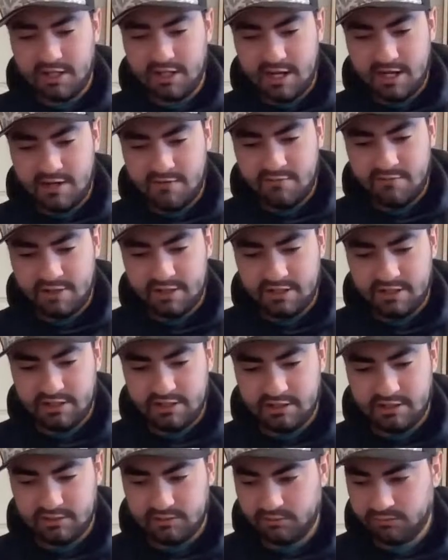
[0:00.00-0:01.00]
kind of already
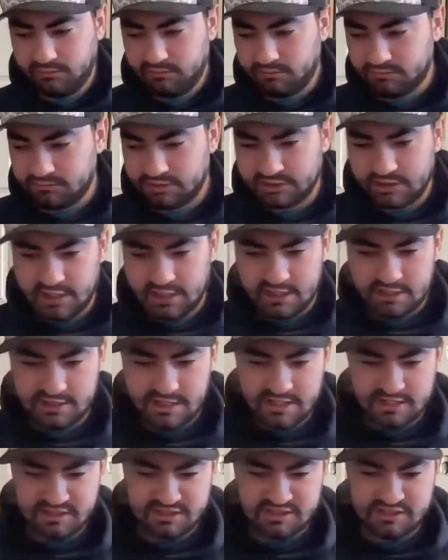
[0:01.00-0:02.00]
am just kind
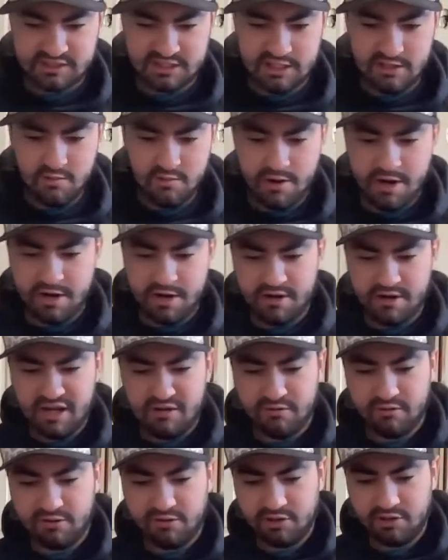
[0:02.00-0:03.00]
of seeing where it
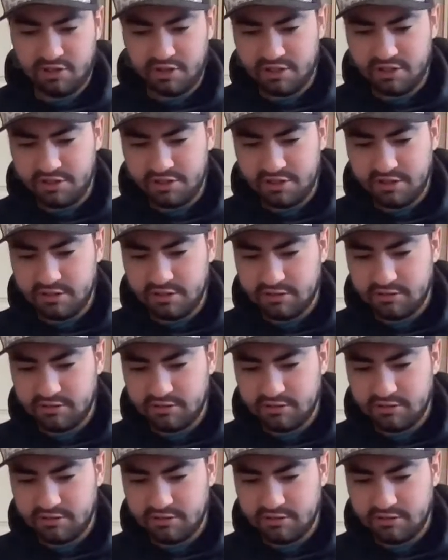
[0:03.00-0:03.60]
would look good.